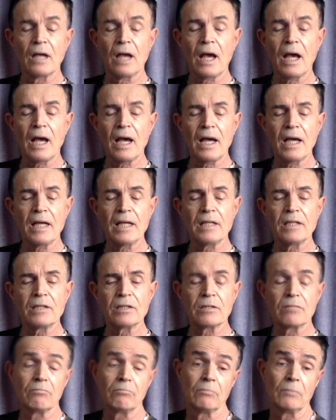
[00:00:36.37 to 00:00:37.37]

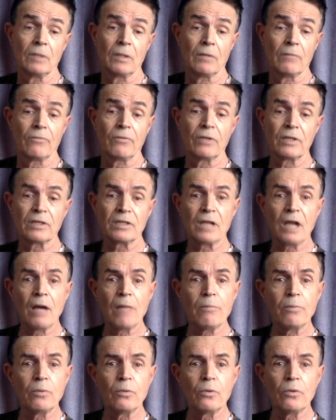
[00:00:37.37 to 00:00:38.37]
and for
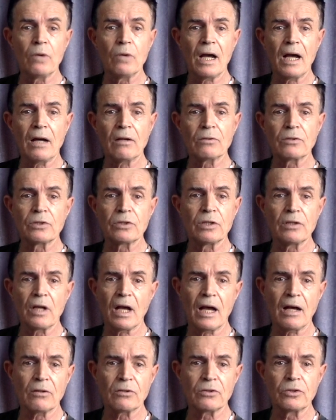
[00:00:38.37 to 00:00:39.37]
example, how
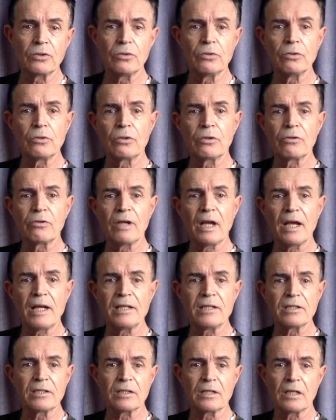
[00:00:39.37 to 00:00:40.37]
to
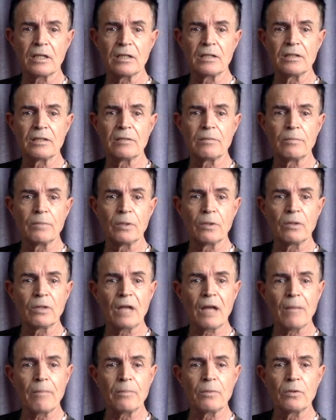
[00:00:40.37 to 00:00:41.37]
create and build
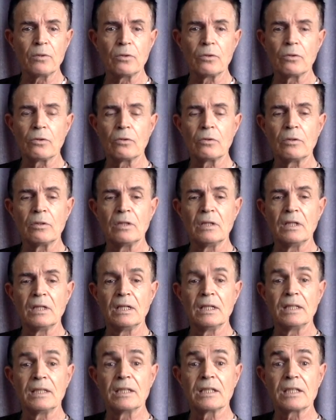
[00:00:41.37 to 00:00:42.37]
up your
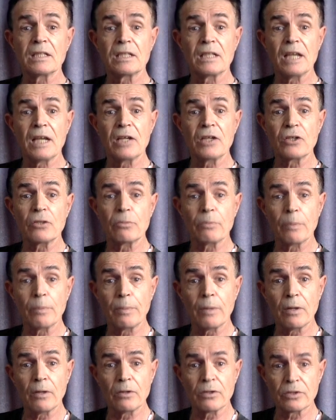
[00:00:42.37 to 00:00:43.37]
dissertation
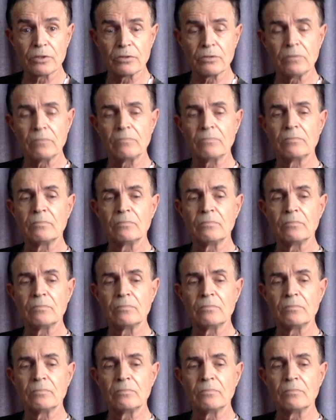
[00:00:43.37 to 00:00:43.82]
proposal.